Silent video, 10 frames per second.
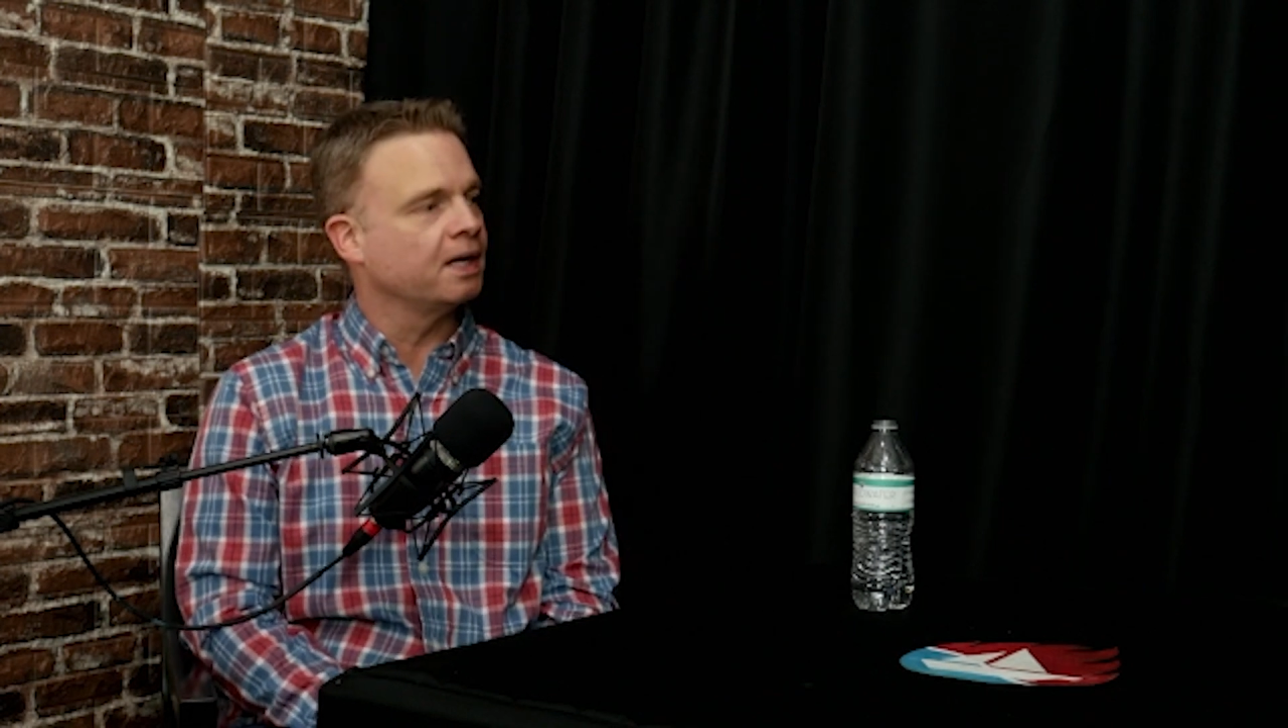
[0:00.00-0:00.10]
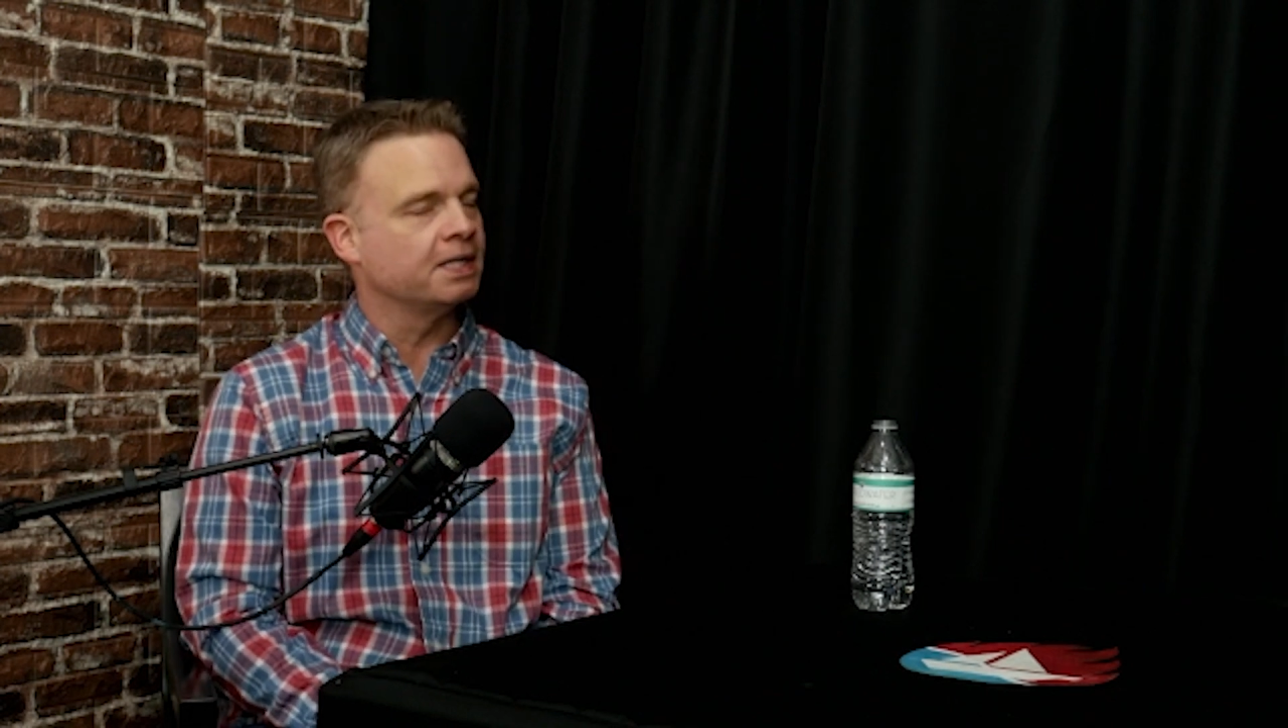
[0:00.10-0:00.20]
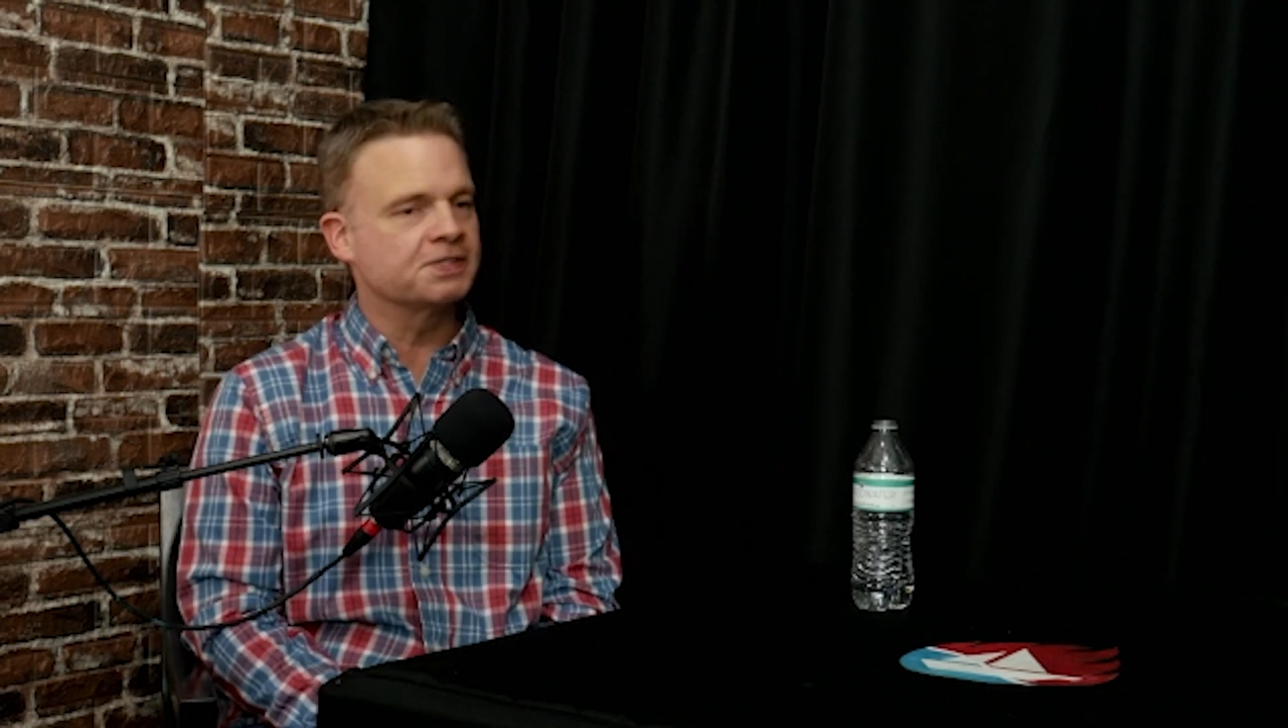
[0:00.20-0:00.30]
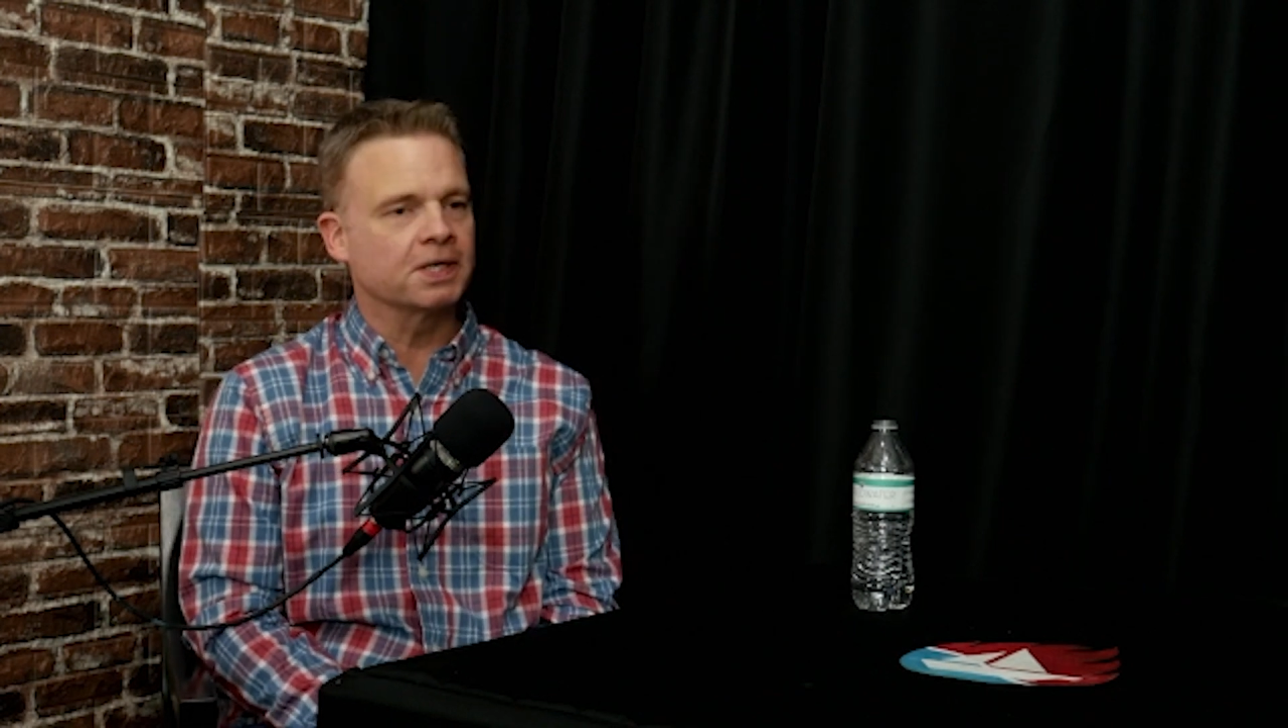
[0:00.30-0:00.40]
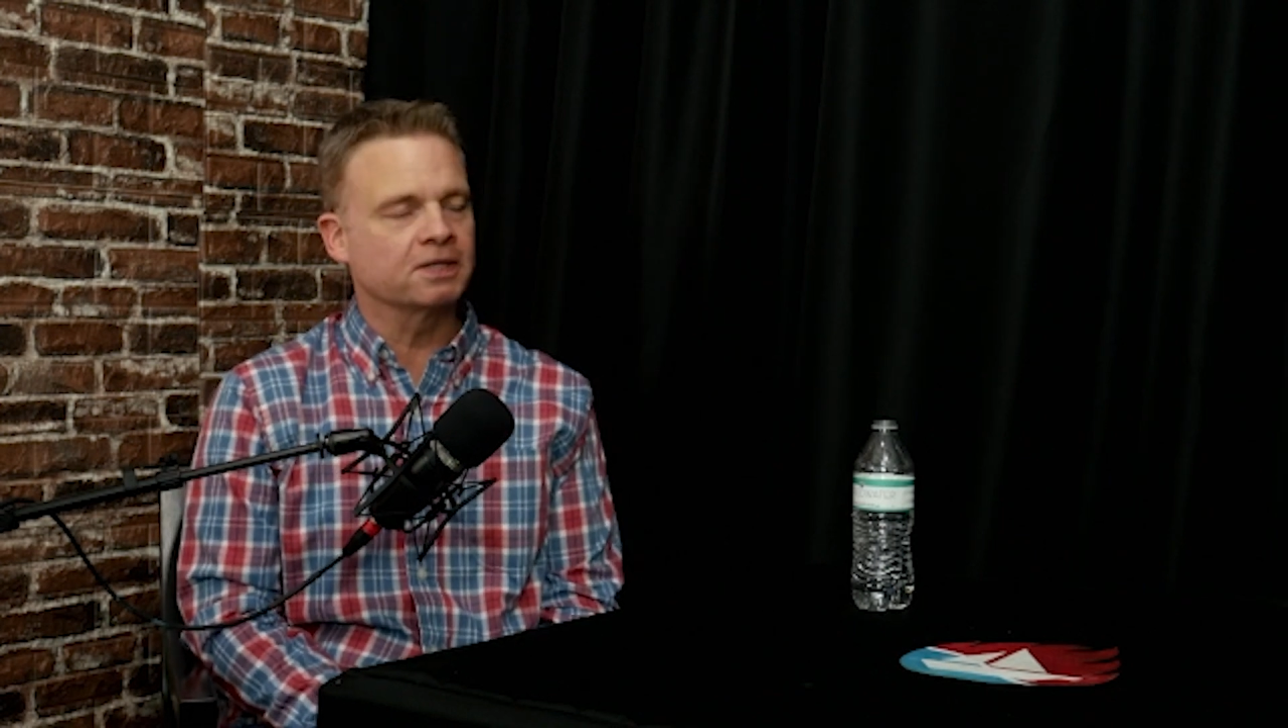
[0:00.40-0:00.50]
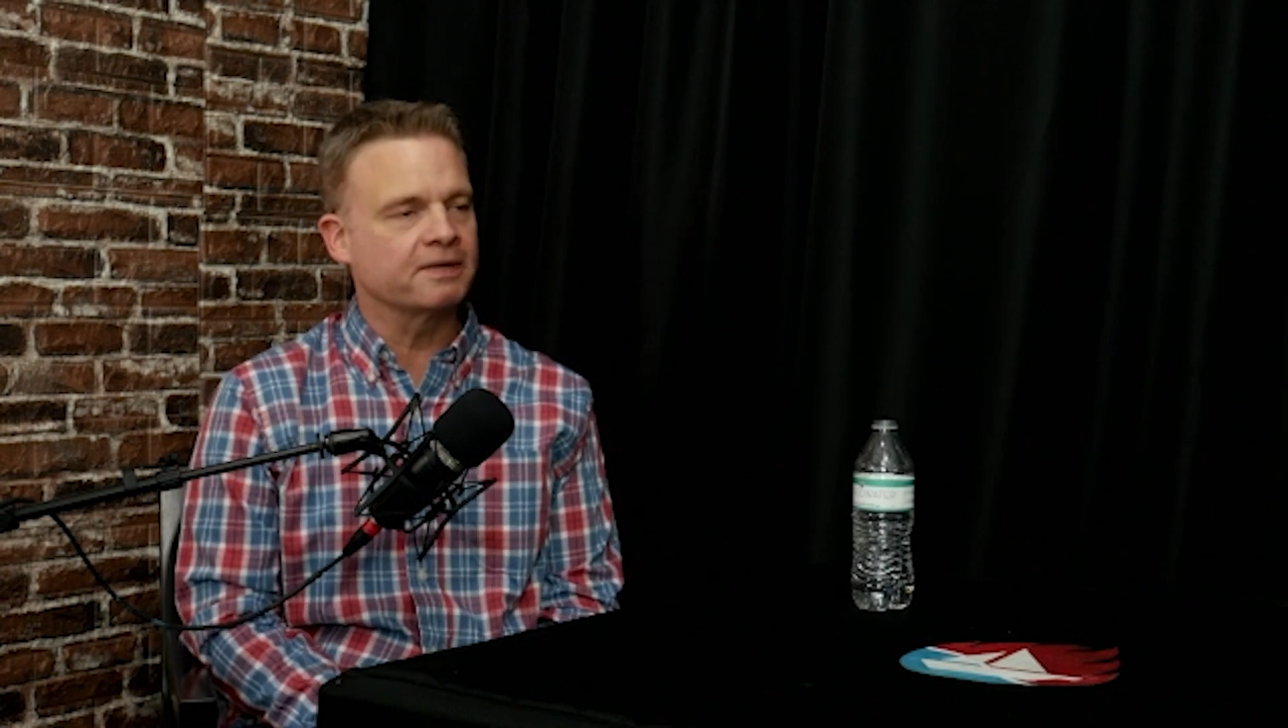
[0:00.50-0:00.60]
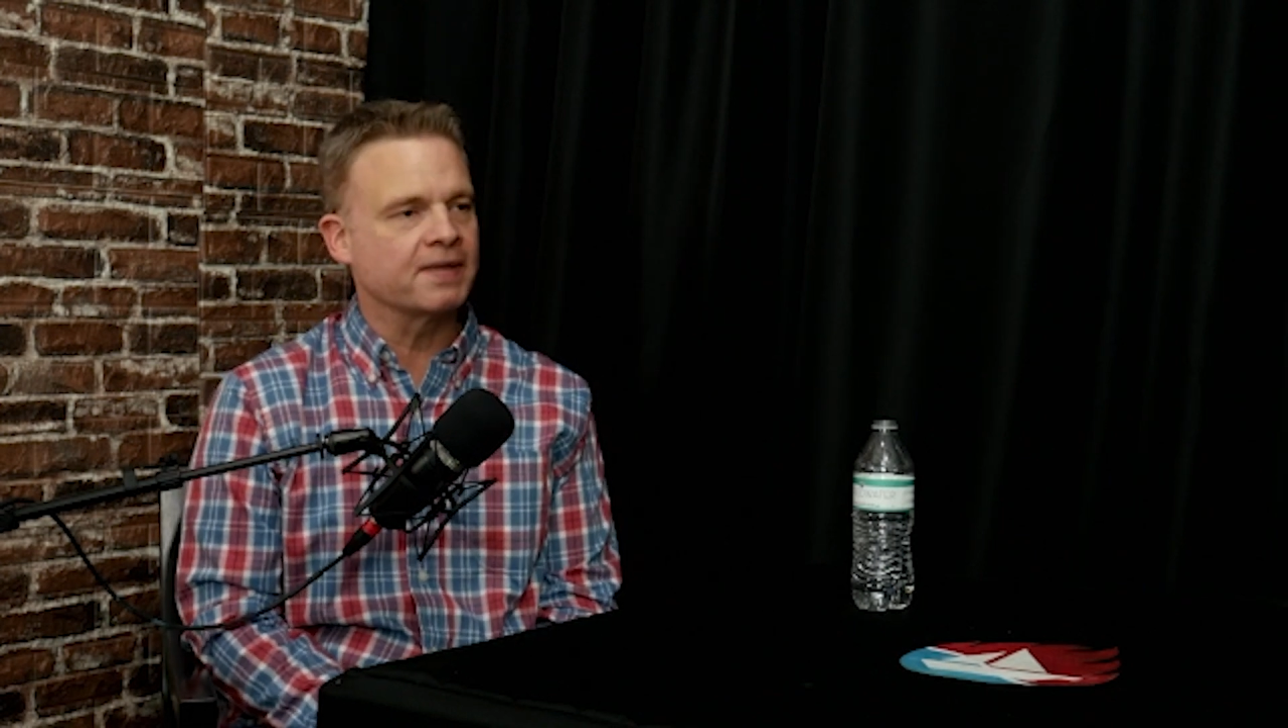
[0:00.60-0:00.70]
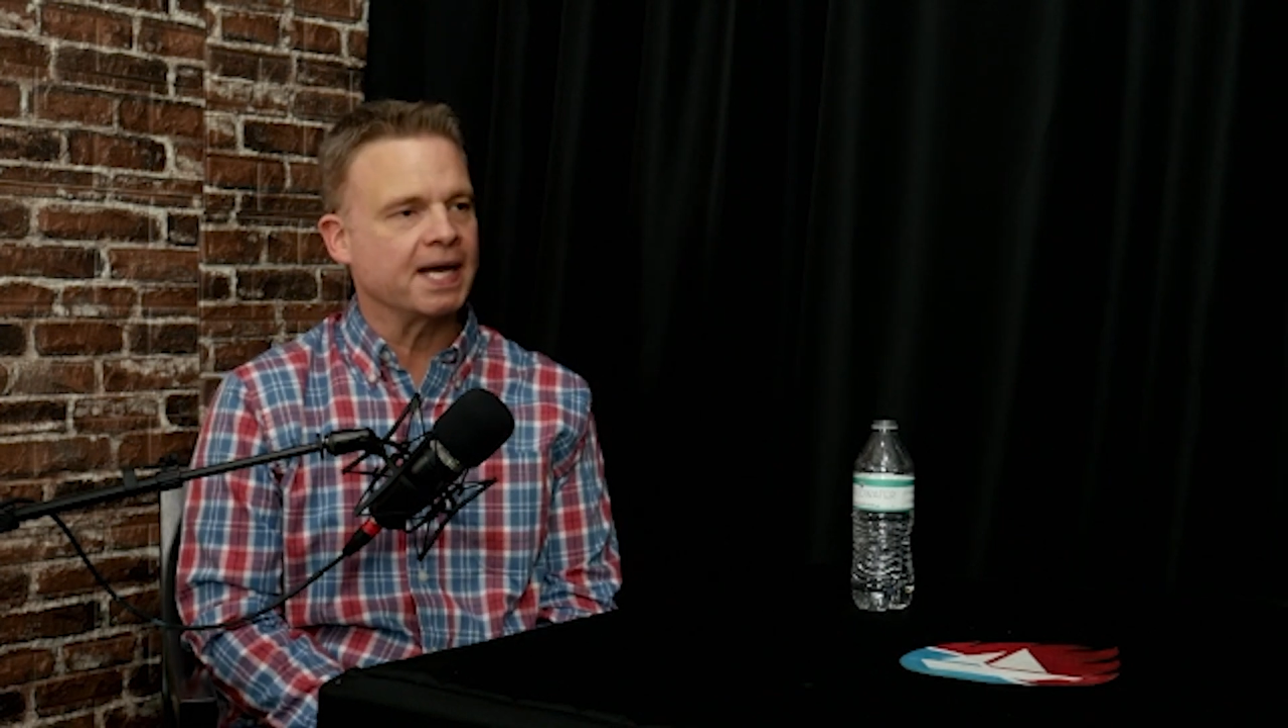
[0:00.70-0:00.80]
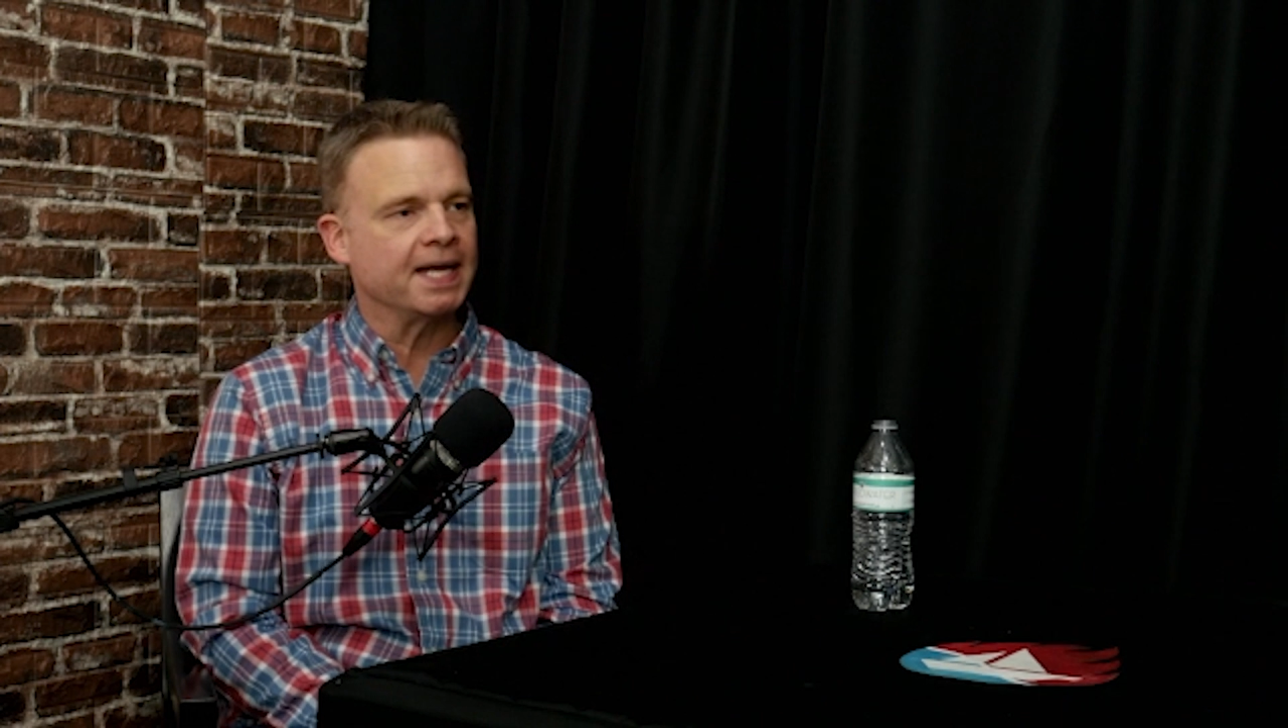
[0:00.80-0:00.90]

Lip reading: And so I love that.